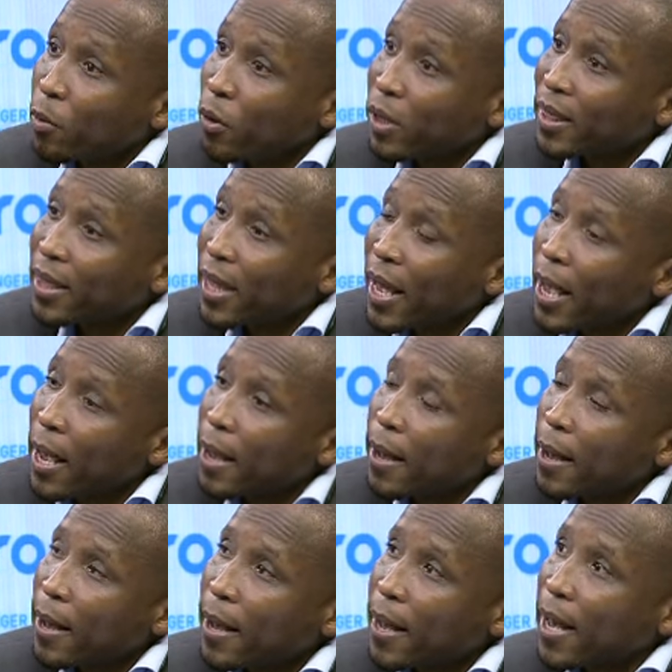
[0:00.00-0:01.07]
the
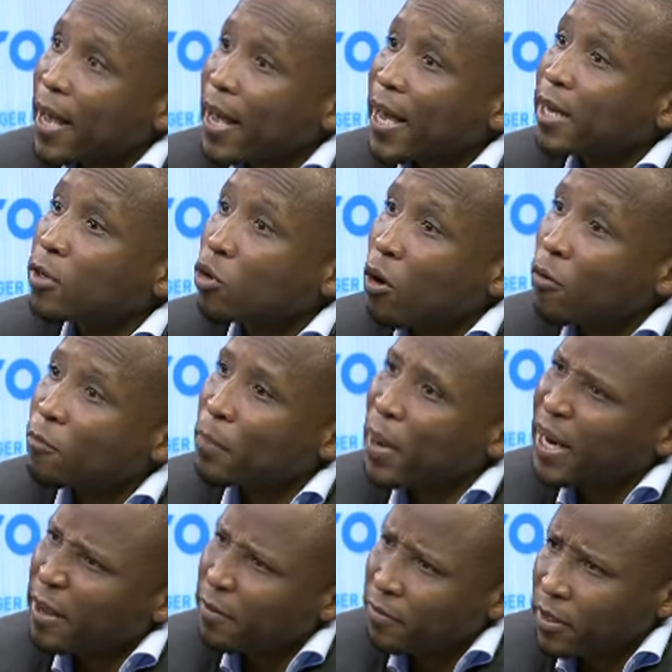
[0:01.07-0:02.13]
head of
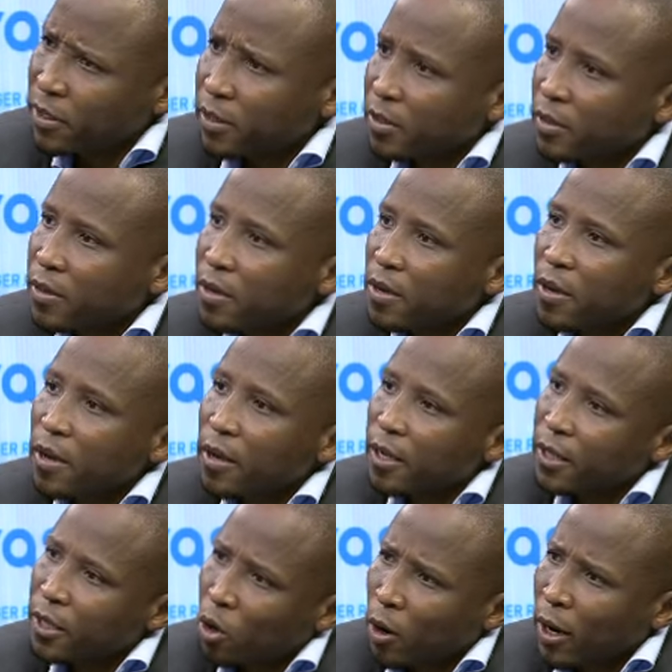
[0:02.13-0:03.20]
benefits
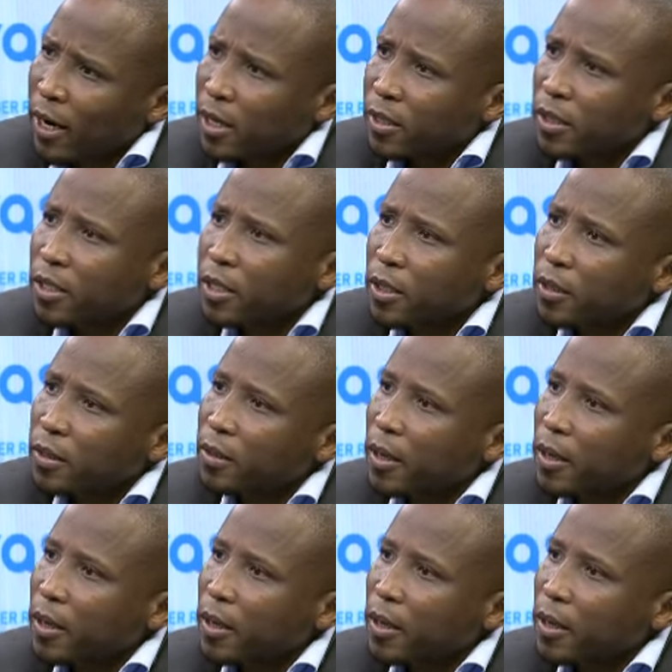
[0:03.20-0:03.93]
in the organization.